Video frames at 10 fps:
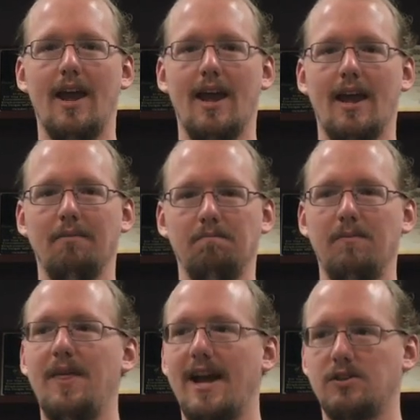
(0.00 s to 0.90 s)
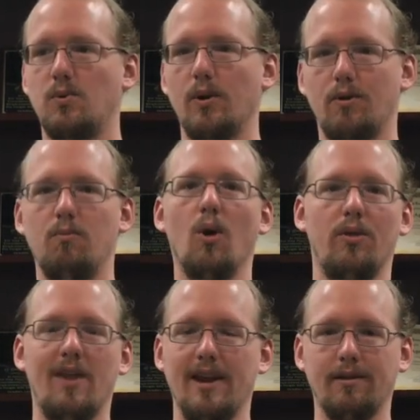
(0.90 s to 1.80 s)
And that's worth more
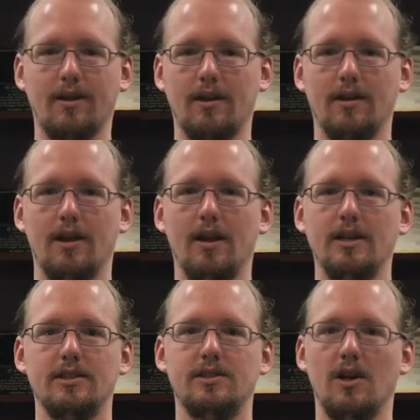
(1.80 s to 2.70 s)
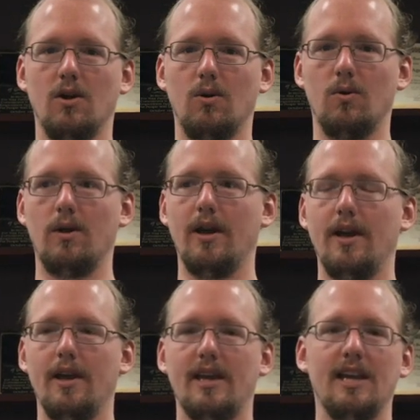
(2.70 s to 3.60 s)
than anything. So
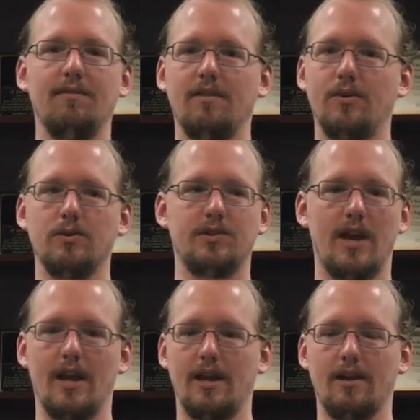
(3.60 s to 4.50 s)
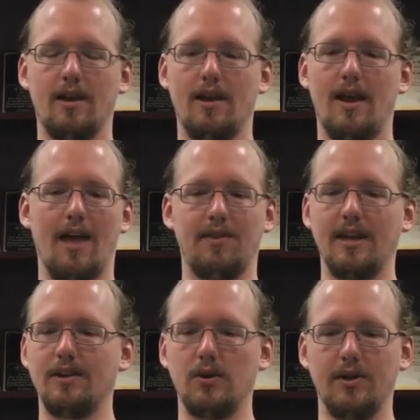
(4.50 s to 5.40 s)
even if you say at the
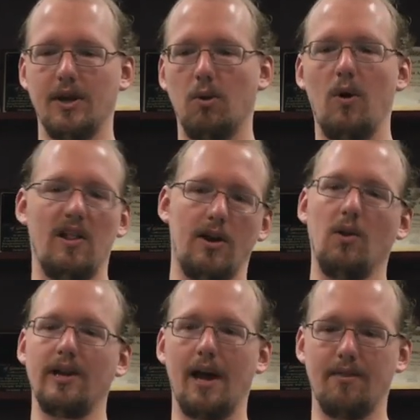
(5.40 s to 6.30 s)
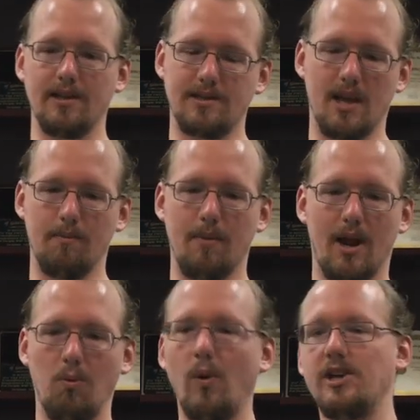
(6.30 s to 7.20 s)
end of your year, well, I only got this done, but
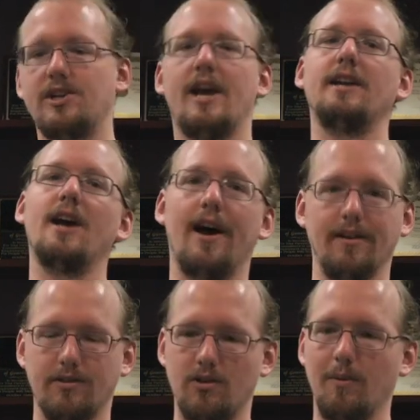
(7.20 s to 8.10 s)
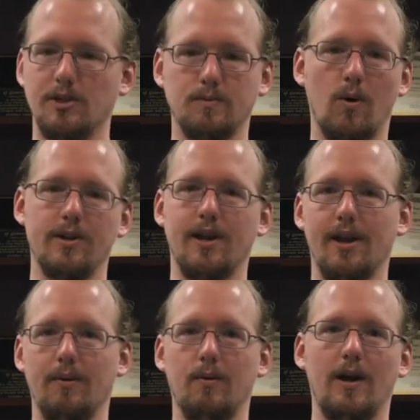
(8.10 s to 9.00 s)
I wish I had gotten so much more
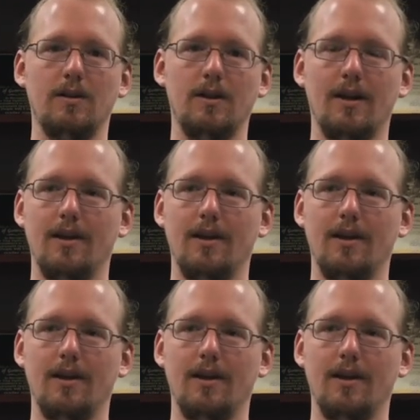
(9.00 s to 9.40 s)
done. Well,